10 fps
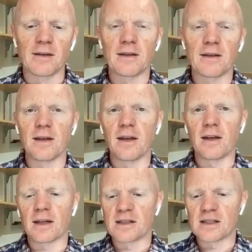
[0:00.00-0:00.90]
than the
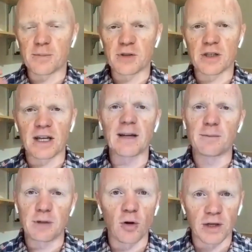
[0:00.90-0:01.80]
conception that I'd
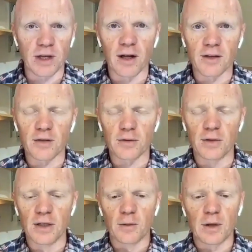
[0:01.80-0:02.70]
been holding on to,
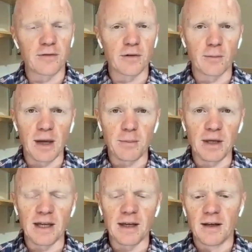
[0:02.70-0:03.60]
whatever it may
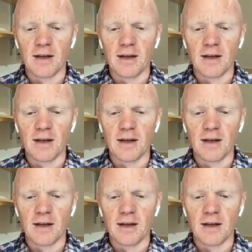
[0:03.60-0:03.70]
be.